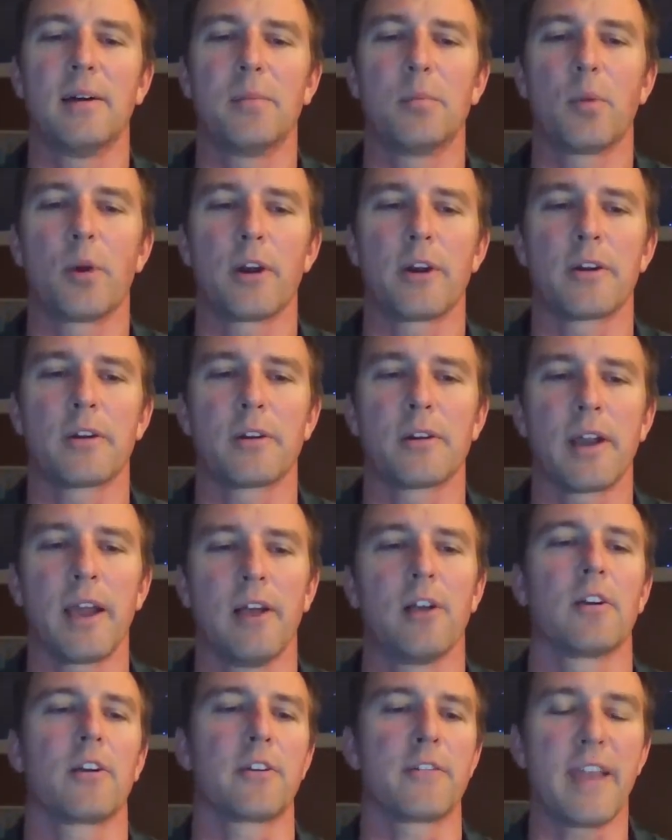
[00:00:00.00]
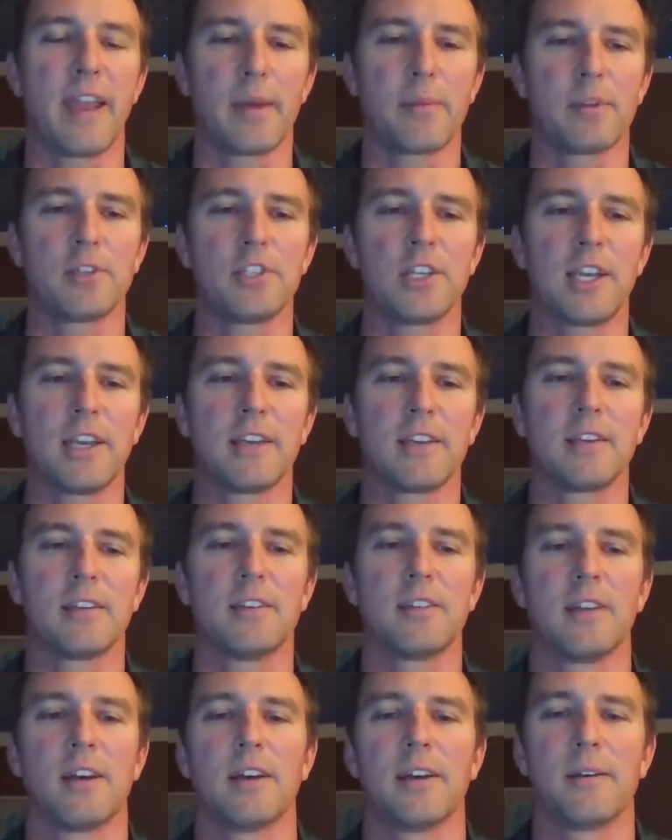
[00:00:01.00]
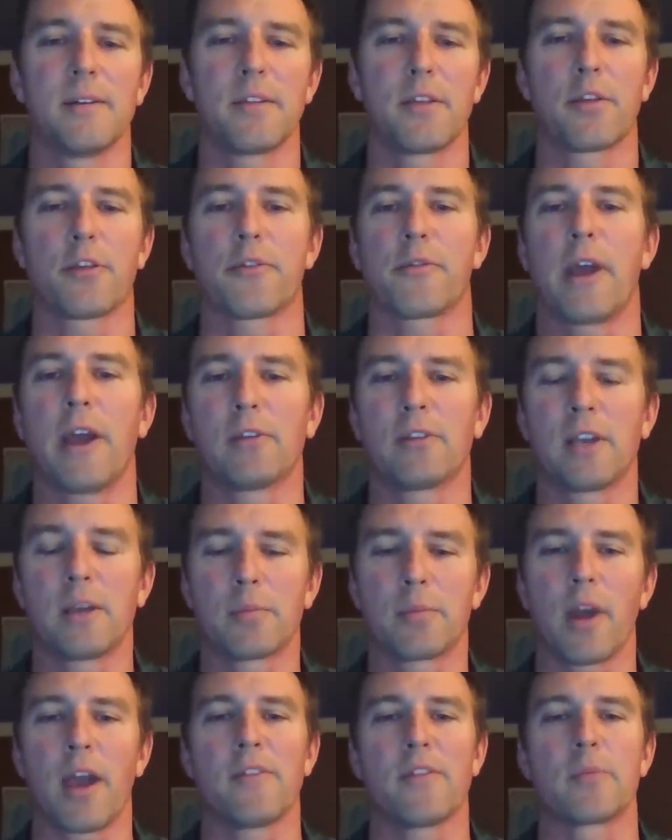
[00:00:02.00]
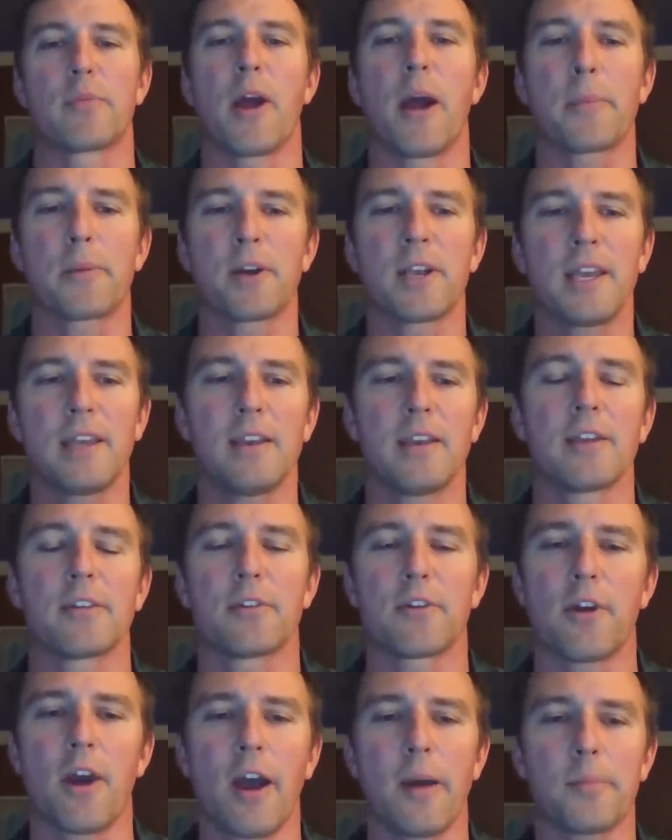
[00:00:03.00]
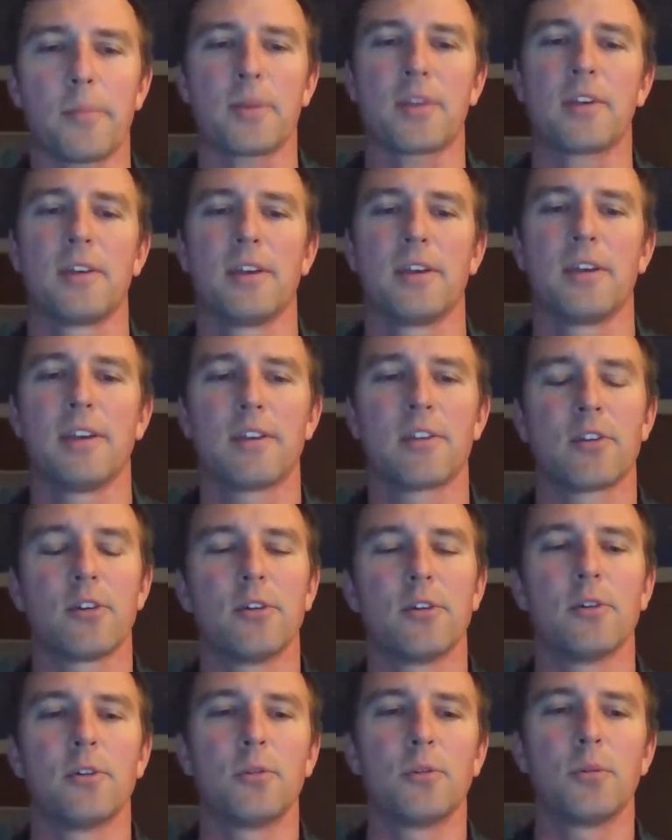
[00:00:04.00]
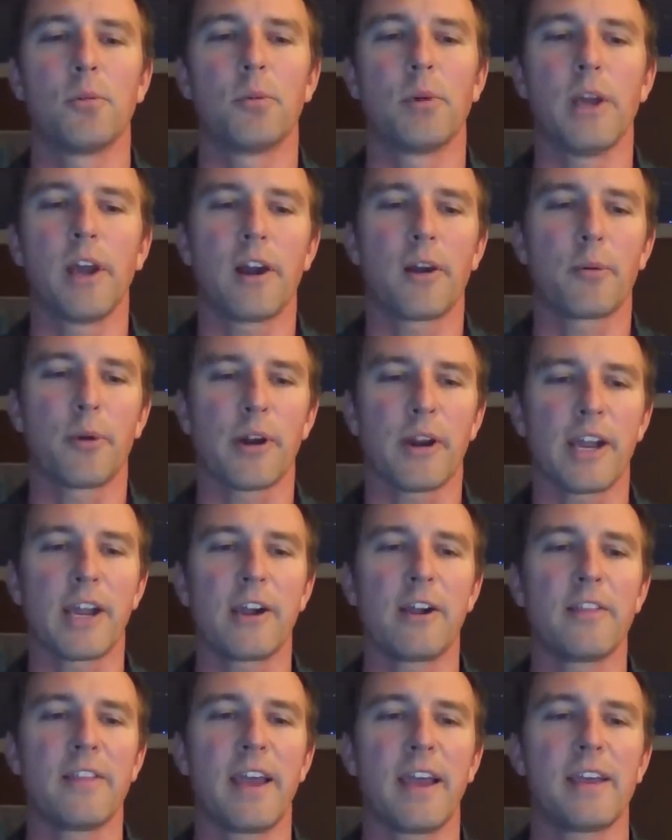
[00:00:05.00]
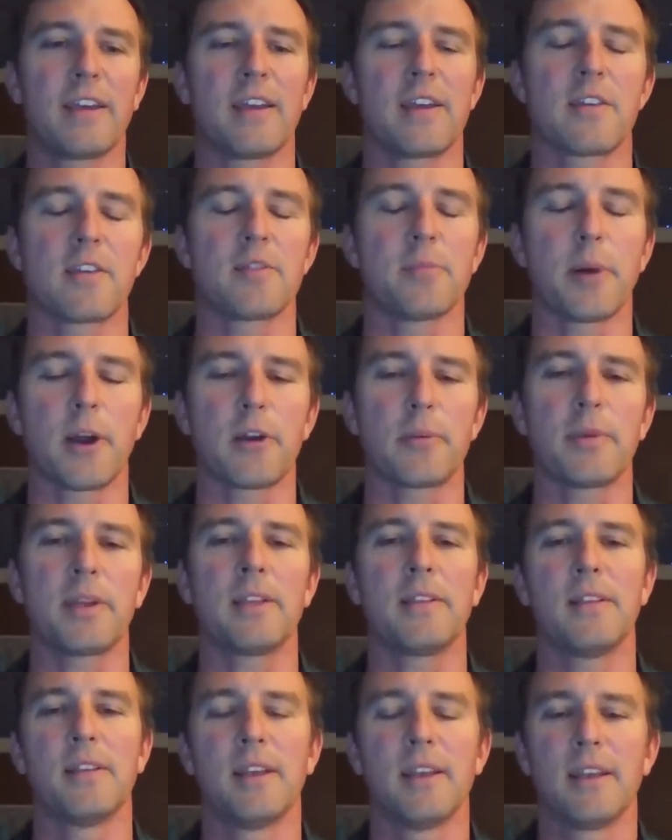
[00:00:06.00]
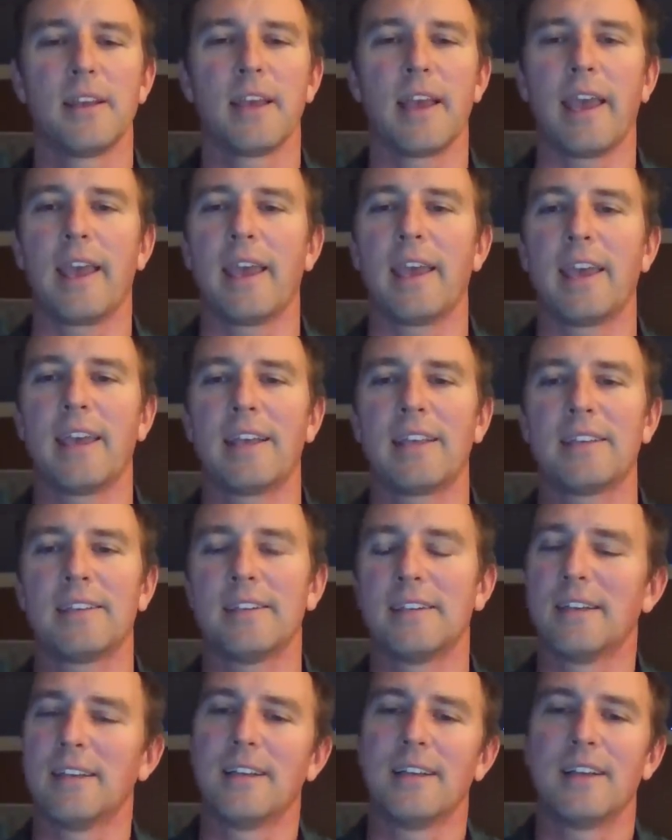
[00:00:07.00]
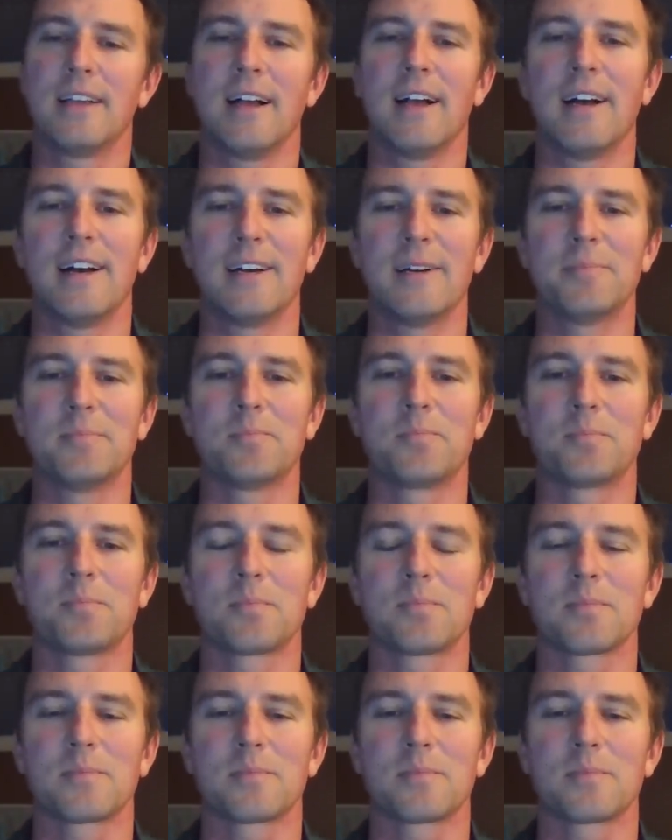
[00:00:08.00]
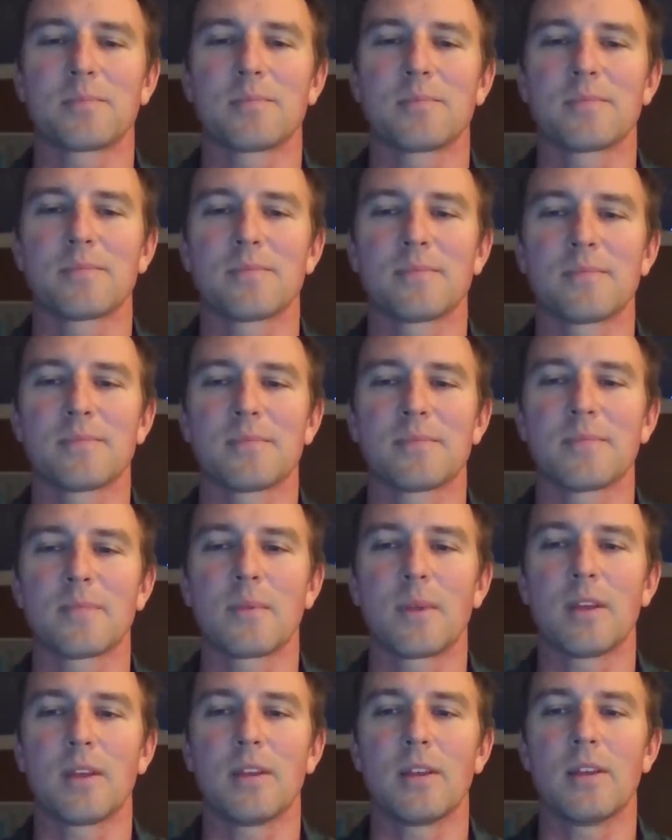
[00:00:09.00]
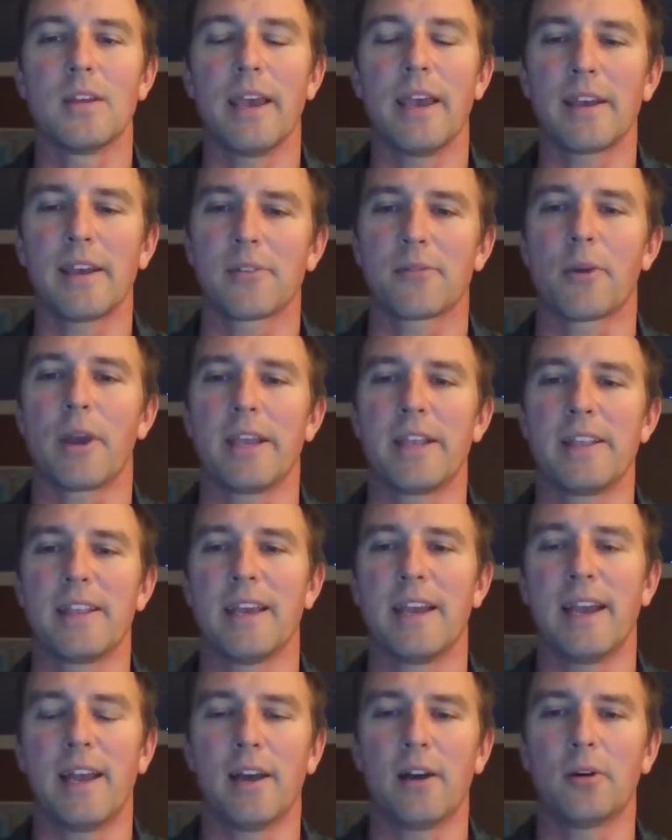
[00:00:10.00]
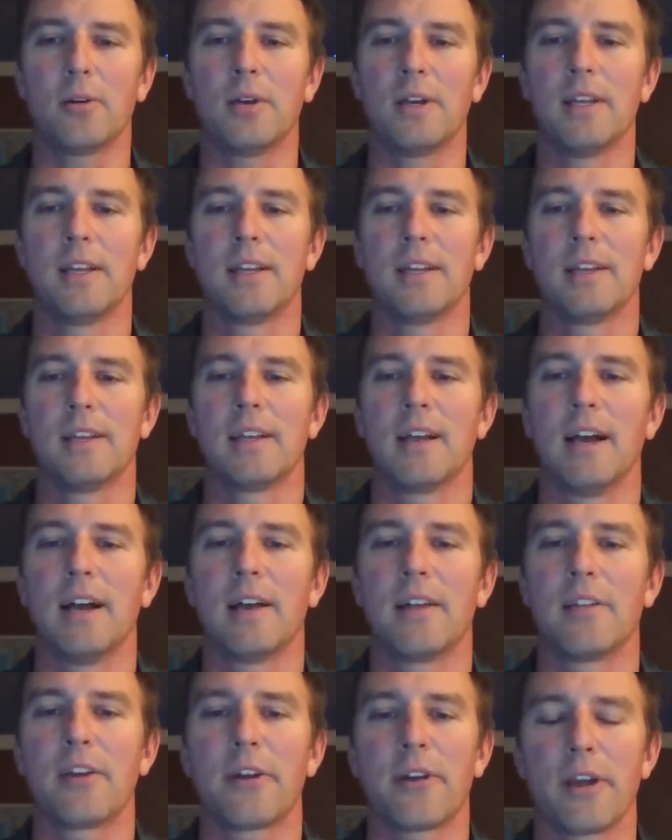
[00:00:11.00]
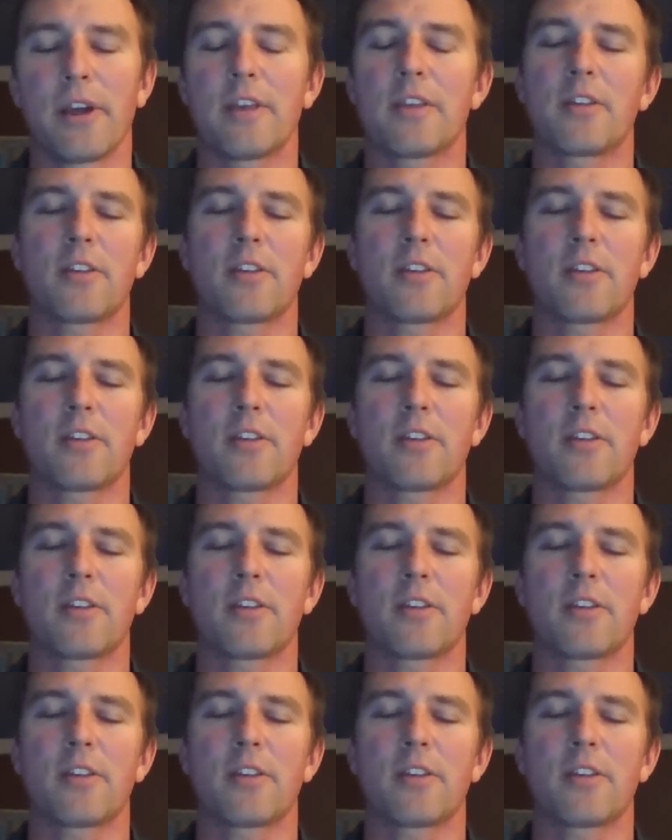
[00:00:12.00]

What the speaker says: where elk are damaging the surrounding private property and crops. So we are working on that as a department. And right now there is